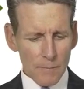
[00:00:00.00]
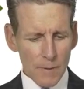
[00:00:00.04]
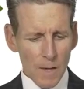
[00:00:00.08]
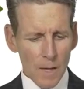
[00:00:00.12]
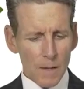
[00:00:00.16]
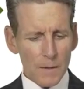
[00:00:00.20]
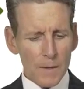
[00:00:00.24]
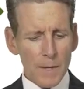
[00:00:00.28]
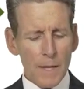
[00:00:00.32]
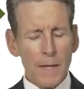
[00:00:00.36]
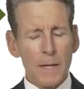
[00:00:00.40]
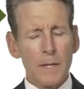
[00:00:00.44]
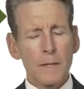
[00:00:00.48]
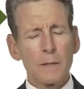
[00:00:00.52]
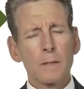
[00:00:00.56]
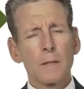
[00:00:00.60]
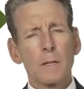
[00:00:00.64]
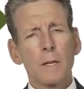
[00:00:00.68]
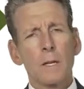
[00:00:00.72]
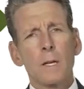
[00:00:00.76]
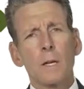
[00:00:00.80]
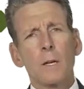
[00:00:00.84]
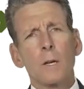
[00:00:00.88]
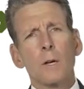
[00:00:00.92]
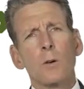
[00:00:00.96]
And then
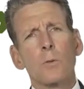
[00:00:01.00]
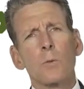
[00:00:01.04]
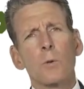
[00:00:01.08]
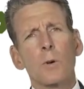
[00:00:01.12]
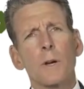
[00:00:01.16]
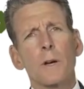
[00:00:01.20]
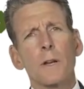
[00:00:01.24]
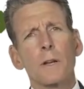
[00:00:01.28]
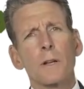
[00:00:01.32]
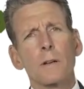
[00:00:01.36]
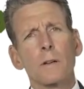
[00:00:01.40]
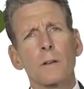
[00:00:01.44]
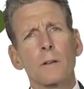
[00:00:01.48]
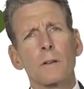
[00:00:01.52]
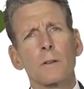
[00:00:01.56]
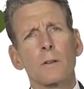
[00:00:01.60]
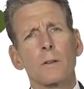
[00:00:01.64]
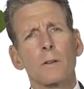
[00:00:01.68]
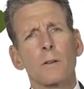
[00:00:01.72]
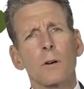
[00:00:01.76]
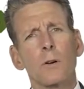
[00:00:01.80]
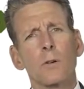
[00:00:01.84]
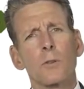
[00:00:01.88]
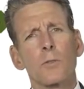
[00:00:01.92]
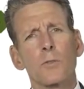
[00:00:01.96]
we're going to
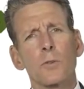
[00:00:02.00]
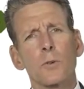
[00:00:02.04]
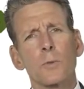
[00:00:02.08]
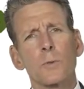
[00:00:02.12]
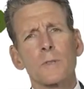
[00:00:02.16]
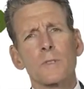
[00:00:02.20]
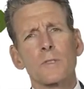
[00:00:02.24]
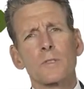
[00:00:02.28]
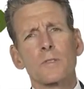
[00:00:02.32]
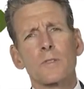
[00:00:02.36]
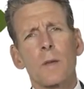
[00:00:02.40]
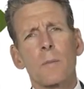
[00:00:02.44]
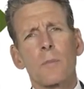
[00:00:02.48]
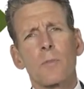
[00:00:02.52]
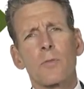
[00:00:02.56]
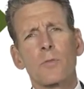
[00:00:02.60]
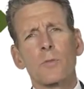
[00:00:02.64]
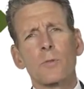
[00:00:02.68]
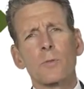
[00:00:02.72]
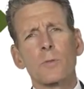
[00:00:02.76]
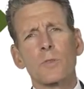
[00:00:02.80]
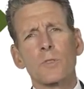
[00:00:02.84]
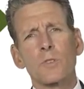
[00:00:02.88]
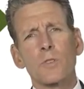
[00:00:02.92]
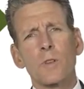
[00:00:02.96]
go through and step
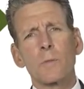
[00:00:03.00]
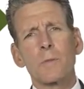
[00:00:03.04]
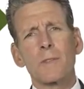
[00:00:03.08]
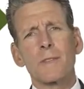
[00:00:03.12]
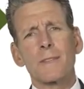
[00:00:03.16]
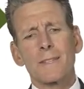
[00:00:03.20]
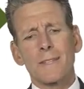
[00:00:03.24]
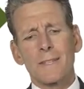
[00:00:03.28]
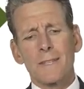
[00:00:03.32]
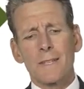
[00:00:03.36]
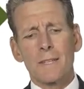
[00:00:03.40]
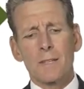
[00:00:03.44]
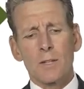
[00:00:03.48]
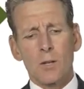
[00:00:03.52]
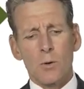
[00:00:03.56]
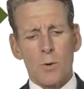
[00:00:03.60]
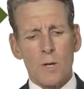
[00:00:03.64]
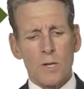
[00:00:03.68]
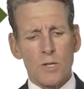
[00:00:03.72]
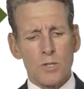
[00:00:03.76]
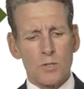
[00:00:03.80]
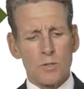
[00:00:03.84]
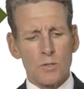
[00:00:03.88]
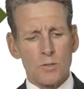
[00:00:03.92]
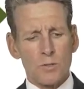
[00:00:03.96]
through some of the key
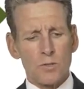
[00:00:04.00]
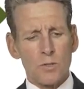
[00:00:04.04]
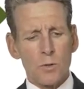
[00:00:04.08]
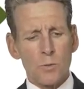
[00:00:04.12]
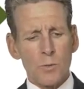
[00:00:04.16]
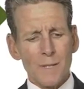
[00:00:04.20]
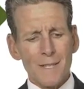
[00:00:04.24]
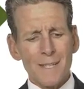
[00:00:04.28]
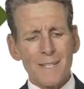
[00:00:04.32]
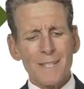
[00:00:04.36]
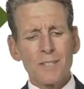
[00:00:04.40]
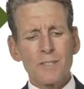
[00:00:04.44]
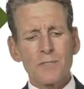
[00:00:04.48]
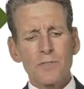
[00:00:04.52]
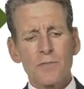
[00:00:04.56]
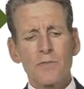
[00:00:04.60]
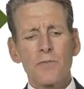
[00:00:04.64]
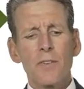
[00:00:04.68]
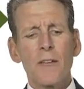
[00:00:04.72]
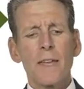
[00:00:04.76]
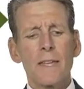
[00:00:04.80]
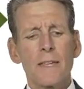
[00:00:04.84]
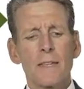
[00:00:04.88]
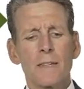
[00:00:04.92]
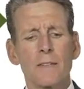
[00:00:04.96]
questions. So at each
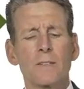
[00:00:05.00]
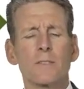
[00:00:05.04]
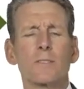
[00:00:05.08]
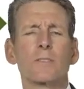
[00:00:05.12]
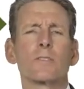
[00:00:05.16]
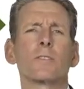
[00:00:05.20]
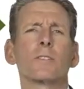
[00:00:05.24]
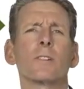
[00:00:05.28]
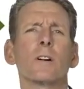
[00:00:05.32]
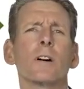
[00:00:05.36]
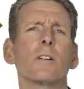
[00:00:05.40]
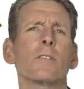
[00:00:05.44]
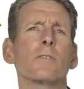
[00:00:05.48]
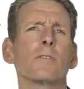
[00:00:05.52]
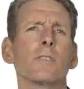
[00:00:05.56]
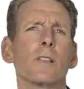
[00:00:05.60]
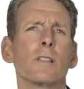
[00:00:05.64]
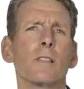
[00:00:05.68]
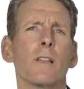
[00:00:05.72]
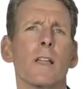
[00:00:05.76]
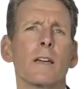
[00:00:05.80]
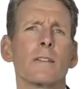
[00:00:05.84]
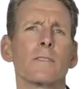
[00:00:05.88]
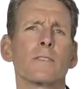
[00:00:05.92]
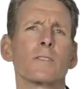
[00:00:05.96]
phase of the
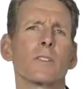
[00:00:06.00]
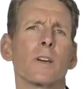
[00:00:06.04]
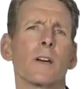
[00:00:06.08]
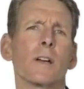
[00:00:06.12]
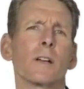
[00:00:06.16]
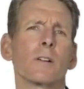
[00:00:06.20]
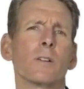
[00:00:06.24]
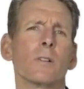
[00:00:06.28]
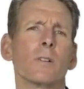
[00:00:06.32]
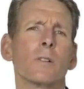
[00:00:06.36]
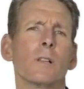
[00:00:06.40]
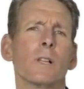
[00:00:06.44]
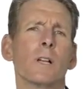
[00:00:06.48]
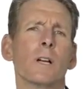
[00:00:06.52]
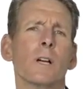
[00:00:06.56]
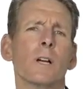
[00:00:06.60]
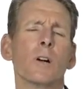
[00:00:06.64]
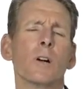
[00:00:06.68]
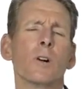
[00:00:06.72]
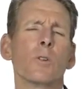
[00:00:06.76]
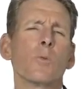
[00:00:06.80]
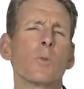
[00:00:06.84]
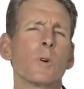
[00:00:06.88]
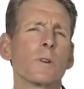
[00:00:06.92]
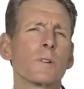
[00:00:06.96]
life cycle,
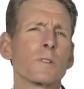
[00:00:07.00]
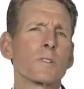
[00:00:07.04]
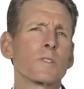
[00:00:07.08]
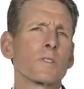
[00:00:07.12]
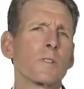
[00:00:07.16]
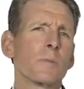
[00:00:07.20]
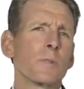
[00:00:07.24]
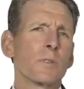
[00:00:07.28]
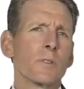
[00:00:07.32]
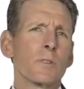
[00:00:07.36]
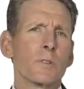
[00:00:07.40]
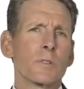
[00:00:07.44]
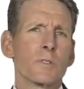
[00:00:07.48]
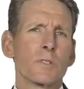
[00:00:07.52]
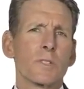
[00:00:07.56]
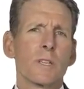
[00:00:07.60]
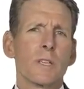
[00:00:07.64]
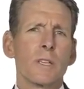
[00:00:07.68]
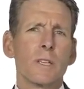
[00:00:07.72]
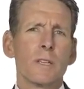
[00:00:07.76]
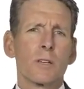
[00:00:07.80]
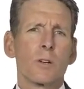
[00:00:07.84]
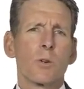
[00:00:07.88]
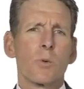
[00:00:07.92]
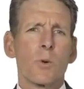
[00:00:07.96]
what are some of those
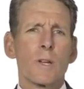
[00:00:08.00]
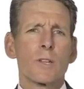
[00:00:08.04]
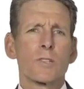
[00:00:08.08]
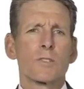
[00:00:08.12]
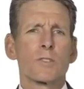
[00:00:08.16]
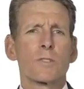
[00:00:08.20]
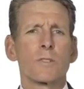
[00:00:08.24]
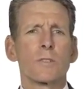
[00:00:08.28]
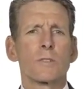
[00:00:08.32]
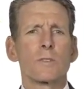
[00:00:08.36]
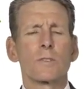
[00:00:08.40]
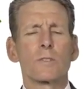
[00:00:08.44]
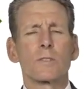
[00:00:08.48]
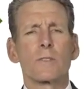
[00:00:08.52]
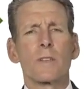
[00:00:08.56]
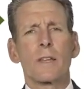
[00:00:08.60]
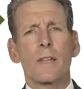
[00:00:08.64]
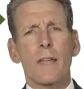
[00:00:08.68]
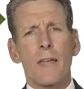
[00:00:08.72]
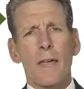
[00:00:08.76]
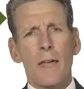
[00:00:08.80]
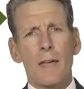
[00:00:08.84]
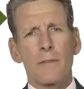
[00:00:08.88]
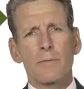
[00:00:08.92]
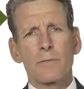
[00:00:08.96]
key questions that
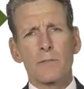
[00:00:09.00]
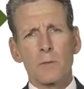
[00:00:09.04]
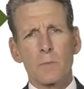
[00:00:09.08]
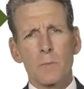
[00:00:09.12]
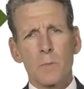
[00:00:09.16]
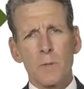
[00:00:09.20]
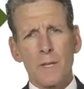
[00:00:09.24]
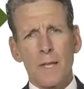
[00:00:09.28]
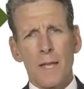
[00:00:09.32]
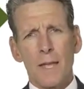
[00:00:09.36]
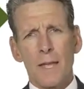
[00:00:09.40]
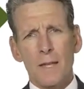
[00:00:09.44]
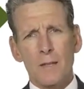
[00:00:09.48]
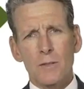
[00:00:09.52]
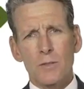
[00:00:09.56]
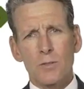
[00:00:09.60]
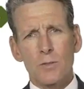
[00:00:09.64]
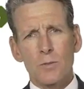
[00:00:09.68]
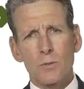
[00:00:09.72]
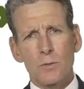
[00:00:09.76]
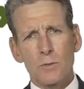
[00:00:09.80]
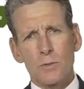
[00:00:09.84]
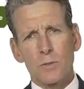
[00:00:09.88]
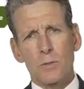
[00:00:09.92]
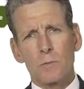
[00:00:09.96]
have to be
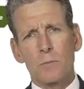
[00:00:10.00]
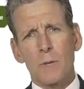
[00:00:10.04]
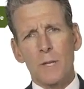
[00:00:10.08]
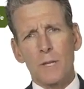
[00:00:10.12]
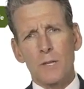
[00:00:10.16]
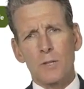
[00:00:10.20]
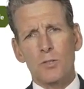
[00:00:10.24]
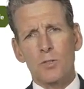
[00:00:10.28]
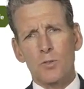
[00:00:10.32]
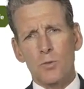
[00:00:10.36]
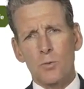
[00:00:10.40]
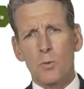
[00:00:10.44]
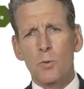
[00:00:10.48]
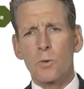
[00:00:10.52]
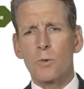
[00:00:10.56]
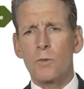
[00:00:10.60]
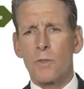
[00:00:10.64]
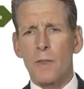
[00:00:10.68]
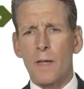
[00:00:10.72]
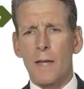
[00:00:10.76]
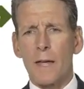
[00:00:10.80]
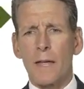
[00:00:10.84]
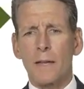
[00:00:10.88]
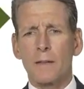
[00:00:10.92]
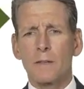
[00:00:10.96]
answered to make sure
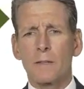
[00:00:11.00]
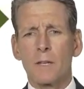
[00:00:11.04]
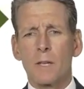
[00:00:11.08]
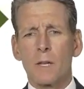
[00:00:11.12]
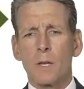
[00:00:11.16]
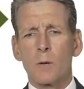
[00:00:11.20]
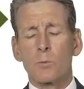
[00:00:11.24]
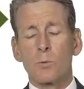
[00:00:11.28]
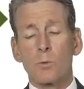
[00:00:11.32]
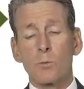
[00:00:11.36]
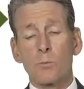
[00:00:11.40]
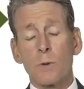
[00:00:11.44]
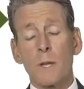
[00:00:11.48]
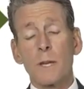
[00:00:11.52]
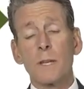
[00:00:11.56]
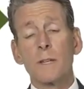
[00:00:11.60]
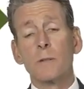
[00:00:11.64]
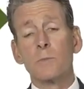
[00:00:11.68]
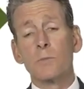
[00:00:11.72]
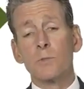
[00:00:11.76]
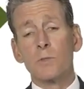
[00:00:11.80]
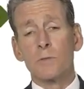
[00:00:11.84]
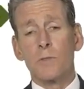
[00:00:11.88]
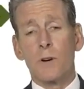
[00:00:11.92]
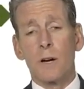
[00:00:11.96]
that we're ready to
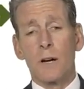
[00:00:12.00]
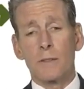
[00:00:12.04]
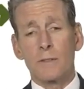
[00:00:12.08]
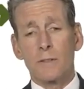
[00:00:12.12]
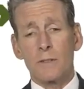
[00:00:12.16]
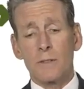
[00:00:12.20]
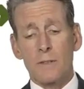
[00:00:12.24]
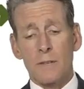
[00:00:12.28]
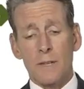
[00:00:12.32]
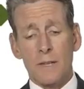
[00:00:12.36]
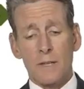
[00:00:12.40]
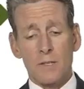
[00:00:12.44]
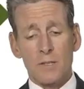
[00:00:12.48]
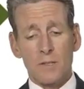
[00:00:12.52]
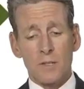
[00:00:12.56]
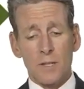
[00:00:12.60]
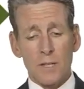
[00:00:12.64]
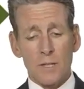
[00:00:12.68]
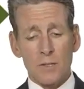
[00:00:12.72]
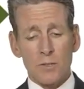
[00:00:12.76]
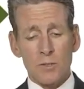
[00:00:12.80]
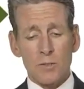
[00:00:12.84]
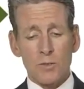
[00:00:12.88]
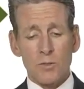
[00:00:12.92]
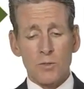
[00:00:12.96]
move on to the next
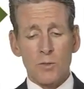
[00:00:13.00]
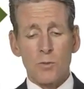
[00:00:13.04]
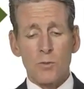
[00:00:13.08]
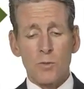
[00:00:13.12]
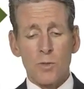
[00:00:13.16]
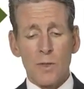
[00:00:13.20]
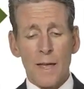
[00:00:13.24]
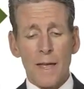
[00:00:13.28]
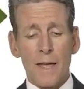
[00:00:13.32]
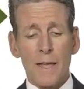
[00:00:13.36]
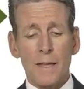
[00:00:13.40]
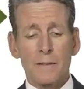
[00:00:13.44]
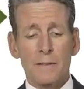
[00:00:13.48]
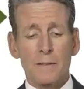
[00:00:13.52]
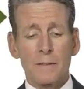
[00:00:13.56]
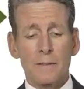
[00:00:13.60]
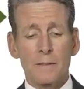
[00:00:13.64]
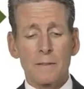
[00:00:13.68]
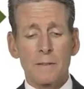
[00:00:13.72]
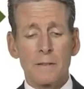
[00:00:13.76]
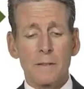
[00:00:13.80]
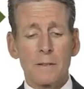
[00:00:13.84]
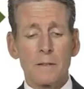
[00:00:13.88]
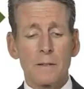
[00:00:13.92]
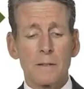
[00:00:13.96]
stage, and so that
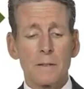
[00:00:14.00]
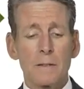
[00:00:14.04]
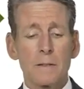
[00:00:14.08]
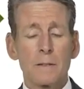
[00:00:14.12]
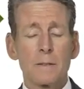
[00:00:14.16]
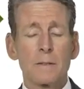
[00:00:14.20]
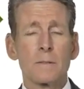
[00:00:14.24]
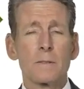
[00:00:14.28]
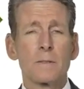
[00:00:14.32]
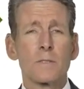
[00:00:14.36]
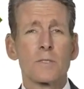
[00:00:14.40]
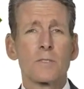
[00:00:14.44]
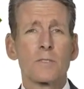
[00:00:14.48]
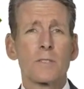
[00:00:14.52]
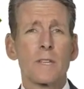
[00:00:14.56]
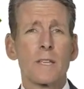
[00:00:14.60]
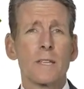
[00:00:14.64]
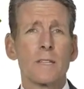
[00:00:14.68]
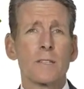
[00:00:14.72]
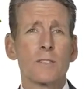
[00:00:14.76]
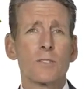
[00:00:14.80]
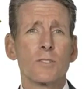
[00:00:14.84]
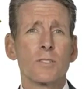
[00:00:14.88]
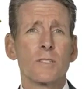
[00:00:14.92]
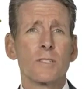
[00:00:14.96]

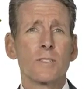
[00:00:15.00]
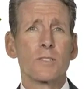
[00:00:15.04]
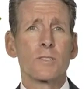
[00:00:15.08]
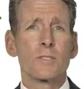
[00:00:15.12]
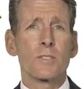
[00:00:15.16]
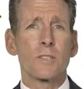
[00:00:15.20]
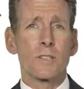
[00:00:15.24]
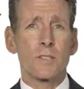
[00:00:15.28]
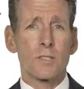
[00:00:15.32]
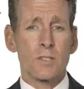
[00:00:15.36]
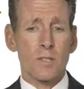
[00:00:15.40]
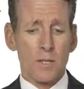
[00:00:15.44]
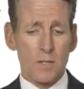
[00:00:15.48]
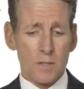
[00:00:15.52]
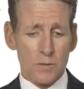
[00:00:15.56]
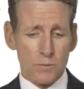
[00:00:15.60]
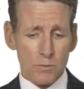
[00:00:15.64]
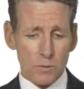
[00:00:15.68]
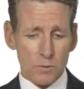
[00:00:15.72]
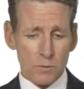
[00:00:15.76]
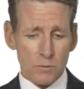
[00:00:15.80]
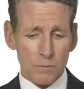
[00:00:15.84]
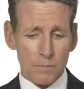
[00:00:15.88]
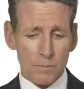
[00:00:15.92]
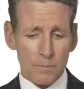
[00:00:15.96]
stage is
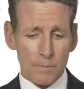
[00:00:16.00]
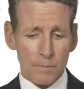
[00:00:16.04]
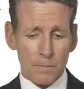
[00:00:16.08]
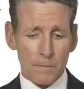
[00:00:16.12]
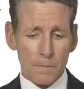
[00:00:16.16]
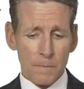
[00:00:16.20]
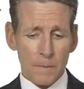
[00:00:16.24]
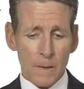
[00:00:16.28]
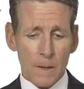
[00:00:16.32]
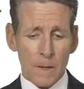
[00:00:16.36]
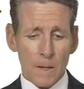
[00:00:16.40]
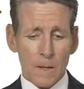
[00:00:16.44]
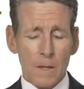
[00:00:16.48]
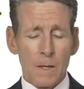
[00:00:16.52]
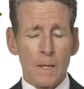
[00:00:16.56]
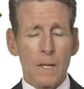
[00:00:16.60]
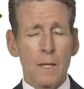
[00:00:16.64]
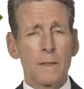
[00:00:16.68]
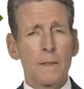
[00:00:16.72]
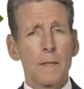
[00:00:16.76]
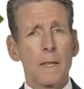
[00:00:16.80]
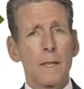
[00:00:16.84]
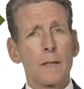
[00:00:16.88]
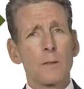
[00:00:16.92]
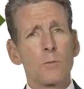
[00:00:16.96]
successful,
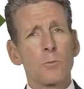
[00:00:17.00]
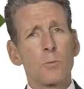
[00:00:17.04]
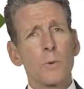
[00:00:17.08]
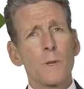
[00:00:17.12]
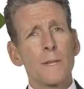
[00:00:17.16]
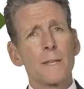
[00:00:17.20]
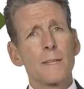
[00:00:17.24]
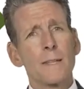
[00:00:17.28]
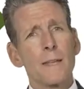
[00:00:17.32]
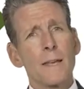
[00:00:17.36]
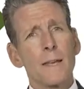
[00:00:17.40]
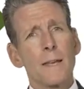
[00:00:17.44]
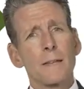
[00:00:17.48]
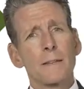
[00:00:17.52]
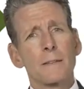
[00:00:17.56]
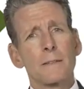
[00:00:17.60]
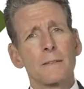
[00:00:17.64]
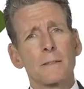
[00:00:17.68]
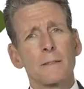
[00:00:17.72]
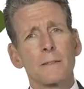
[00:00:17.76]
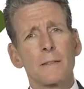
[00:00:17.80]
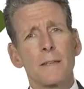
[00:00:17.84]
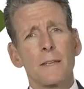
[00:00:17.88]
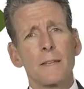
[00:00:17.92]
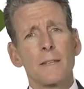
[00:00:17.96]
and that we get
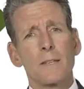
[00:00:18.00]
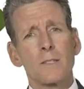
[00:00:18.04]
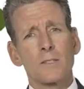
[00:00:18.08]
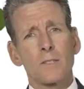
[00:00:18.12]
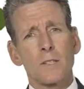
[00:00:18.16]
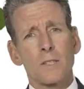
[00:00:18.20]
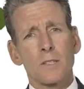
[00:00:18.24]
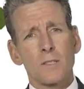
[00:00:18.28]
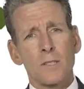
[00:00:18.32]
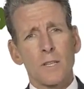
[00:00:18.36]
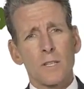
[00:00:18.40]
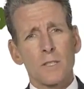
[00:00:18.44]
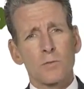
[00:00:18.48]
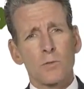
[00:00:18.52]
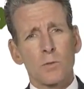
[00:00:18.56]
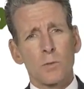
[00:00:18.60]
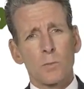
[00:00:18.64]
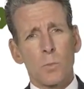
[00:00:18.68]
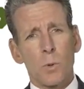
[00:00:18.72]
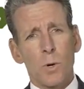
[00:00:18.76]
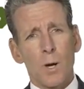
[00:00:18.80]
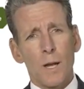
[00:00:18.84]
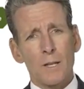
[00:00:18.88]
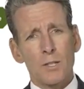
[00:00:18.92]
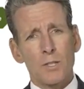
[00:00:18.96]
a successful
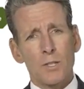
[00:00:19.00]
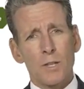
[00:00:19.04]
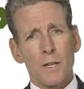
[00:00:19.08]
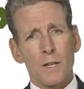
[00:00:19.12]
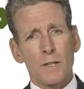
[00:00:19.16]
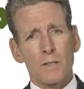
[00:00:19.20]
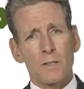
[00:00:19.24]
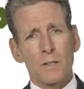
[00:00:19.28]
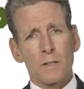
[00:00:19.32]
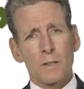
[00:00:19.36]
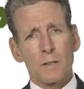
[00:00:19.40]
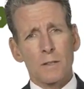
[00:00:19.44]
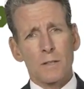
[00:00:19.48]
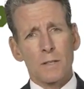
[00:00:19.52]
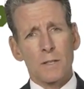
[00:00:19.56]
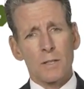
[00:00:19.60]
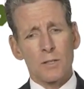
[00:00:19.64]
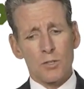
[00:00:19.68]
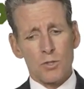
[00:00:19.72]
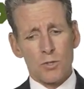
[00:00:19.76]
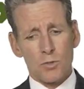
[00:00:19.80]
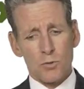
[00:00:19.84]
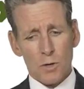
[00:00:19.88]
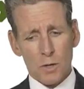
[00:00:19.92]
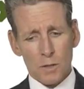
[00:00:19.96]
project
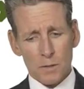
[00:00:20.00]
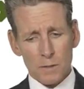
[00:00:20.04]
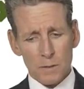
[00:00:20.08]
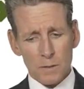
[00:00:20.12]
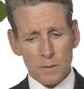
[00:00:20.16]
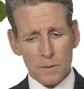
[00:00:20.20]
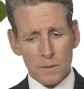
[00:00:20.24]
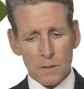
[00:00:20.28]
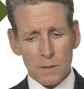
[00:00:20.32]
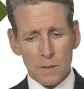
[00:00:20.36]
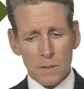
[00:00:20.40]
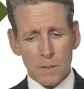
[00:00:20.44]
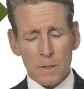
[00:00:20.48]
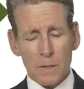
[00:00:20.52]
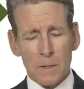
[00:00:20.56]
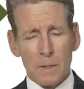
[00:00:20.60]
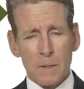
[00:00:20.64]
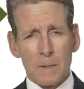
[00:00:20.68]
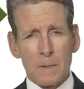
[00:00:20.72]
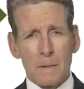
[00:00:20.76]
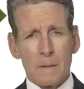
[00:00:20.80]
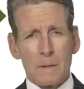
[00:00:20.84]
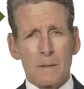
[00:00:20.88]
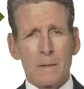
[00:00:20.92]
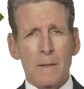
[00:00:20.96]
constructed,
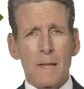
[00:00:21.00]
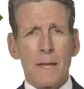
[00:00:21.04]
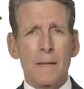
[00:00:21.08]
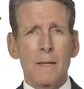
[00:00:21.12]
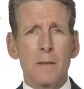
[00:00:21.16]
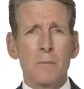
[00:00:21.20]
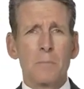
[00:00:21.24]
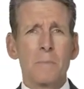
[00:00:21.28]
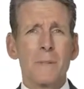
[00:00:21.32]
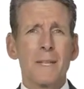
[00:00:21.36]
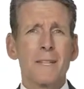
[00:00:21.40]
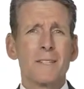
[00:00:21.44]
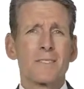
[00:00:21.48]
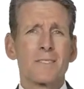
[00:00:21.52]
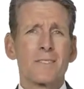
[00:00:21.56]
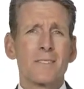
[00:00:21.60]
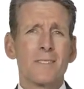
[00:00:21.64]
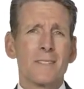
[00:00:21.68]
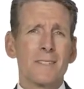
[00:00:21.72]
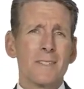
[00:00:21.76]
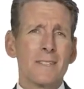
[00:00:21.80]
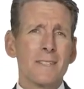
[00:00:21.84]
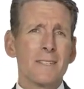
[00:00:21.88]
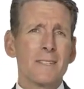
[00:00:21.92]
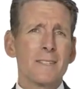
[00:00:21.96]
that it meets the
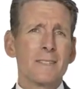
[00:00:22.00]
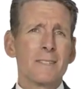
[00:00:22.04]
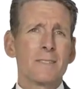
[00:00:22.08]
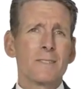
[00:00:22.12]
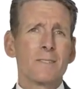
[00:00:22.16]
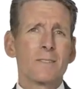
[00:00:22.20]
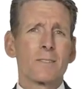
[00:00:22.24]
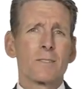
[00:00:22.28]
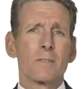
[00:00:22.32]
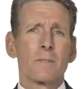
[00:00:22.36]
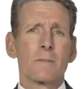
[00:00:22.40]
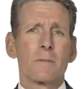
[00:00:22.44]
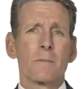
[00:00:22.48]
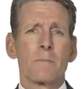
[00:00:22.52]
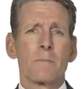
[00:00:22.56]
needs